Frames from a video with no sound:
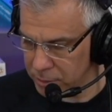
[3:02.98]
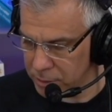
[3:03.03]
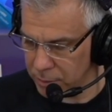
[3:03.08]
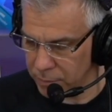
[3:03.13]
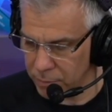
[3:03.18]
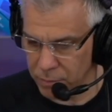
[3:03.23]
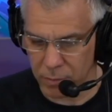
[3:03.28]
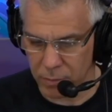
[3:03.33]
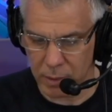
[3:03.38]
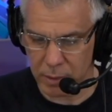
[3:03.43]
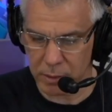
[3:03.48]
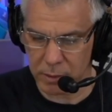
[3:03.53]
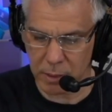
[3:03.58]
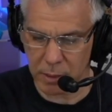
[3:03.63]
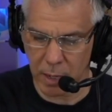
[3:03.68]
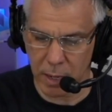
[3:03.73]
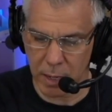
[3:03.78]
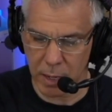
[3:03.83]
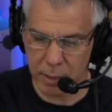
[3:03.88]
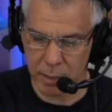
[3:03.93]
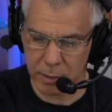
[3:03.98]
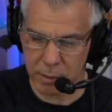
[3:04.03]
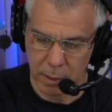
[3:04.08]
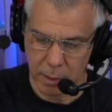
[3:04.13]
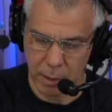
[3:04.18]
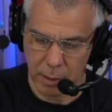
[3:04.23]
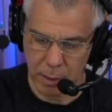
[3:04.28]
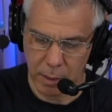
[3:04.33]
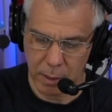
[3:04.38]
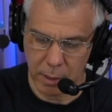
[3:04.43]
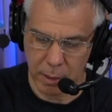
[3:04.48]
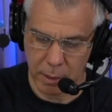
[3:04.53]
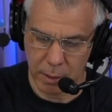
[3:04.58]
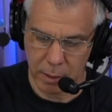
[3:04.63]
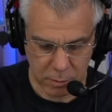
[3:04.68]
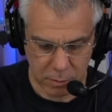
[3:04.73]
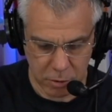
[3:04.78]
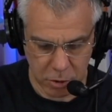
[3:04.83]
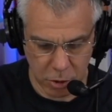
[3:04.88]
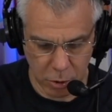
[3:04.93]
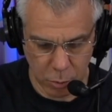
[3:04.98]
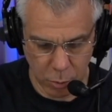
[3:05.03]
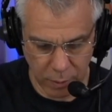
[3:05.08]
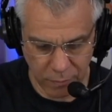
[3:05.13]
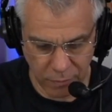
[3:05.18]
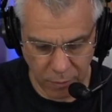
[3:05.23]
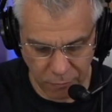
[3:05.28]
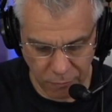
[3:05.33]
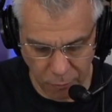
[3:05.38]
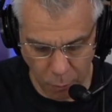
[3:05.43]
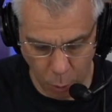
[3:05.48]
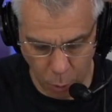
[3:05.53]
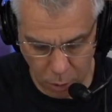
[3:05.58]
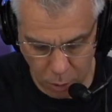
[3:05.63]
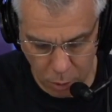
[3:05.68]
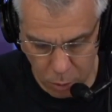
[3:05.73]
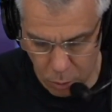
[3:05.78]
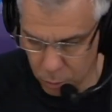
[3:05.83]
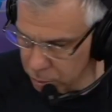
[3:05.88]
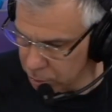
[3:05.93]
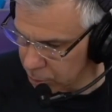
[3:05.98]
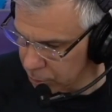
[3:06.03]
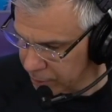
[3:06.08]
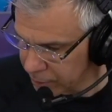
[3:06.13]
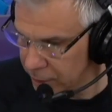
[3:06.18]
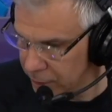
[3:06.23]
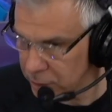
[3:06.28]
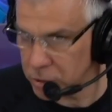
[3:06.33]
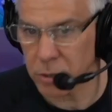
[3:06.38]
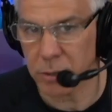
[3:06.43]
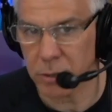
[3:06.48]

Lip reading: these guys in 2 of the 4 hole locations.